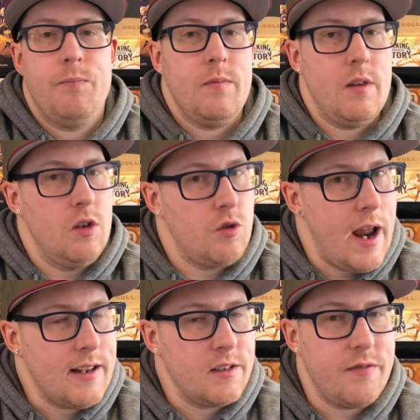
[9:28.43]
The
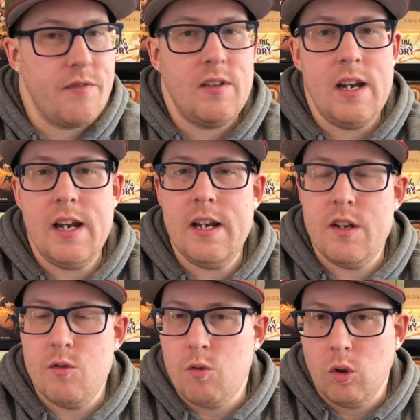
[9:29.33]
dragon's 15.
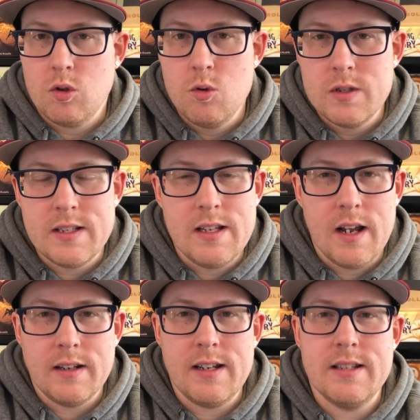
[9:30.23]
You roll 2
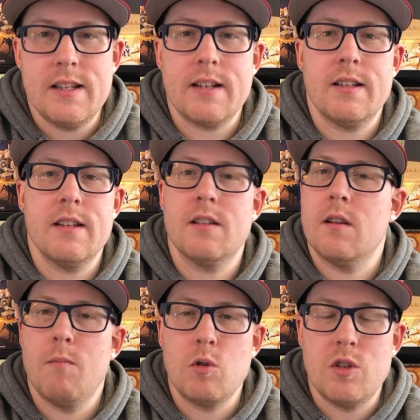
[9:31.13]
d6s.
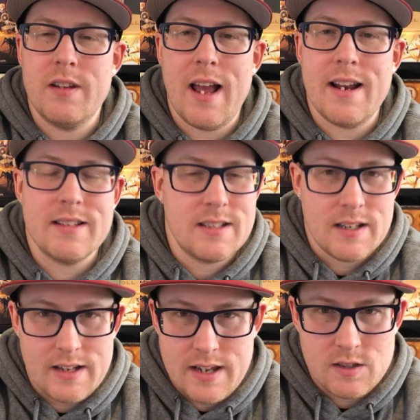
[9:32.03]
The most you can get
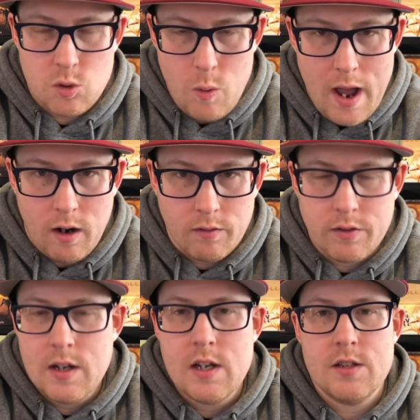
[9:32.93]
is 12.
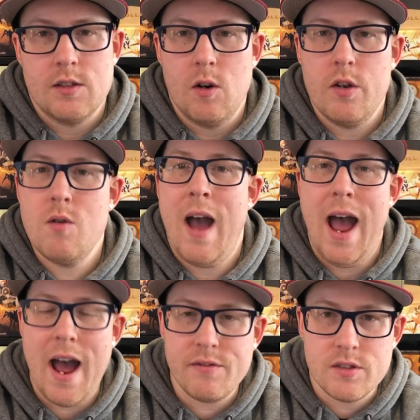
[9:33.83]
So you
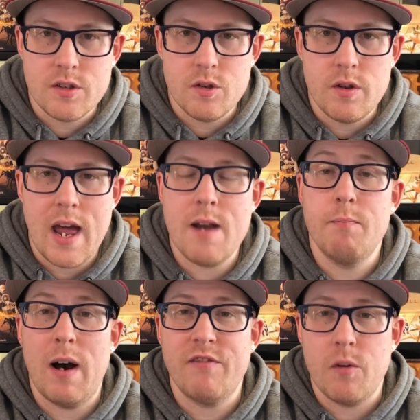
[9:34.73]
have to then
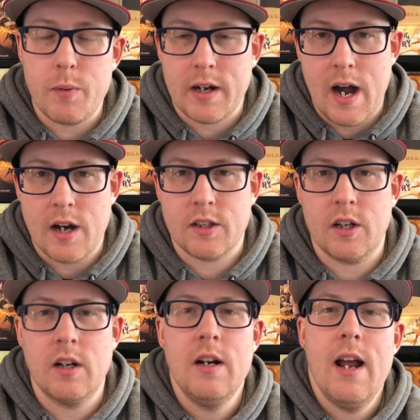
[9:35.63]
buff up your
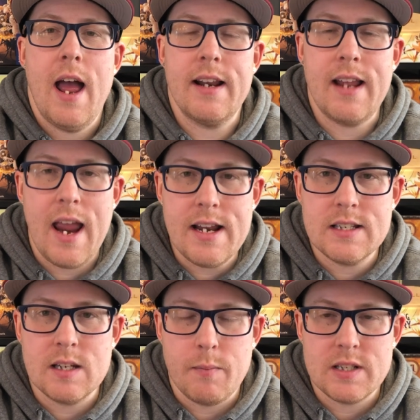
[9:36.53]
character and gain
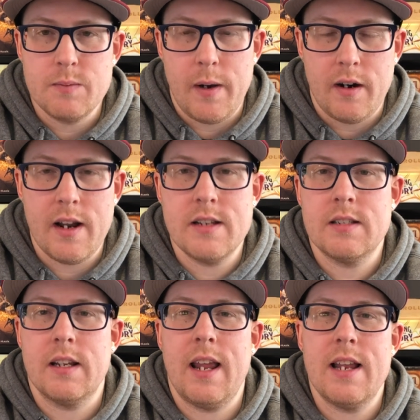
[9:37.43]
some
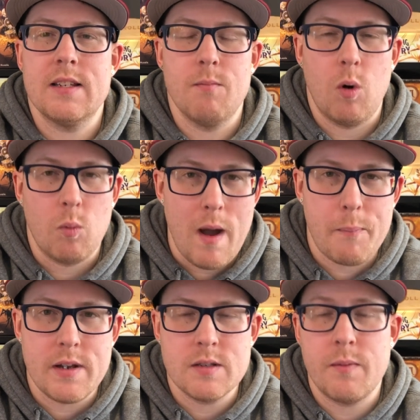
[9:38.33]
experience and gain some more
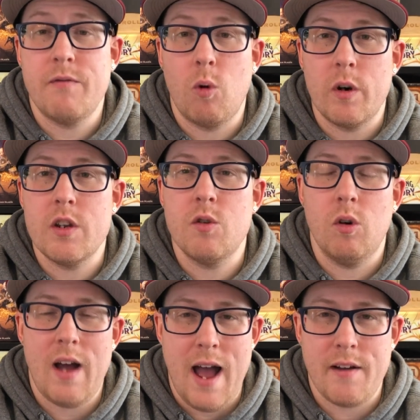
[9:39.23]
weapons before you
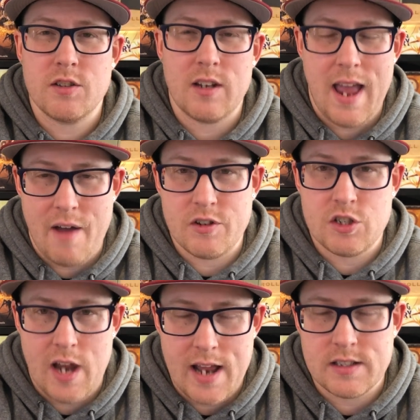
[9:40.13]
will actually have a
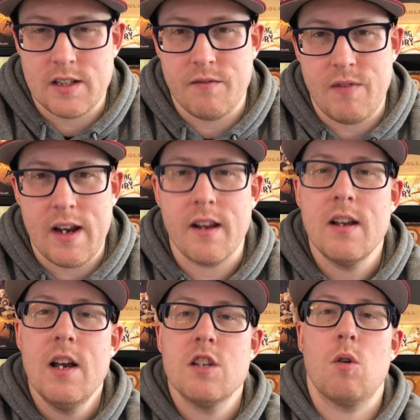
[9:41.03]
chance to defeat it.
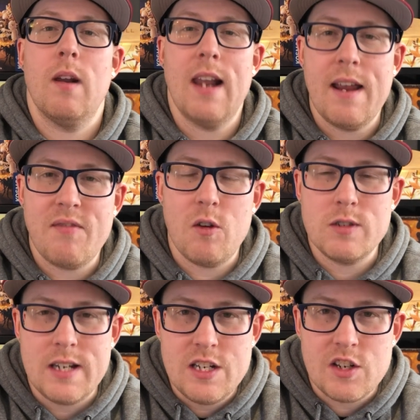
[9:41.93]
So I like those
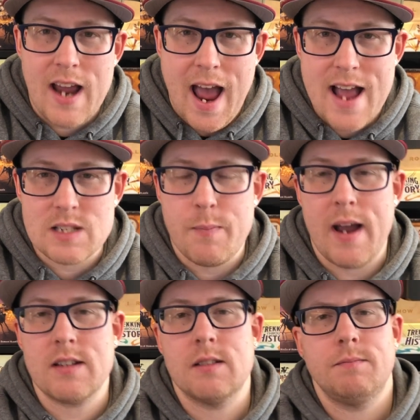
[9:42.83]
teaching
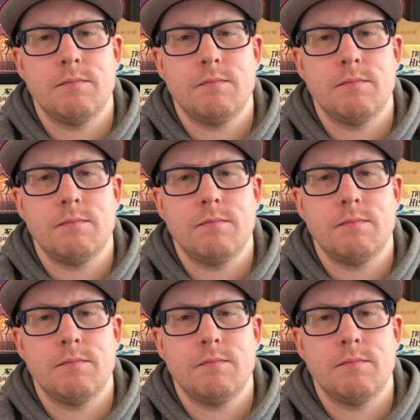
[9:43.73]
aspects.